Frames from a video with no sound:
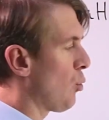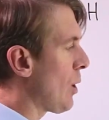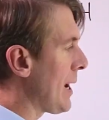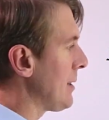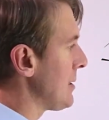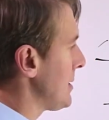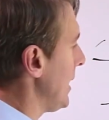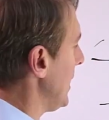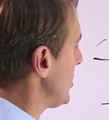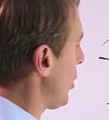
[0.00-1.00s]
Write the
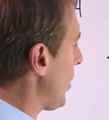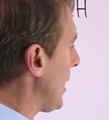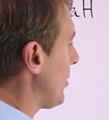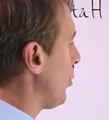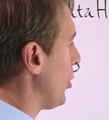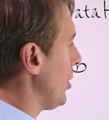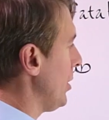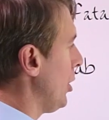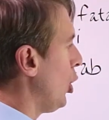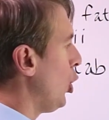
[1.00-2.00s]
sentence, or write the
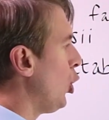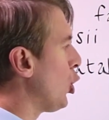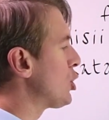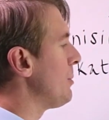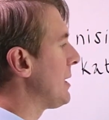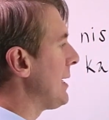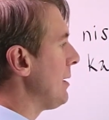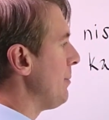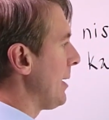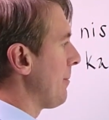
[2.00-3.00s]
word. Uktub
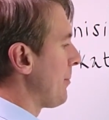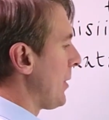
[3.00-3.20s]
al-kilmi.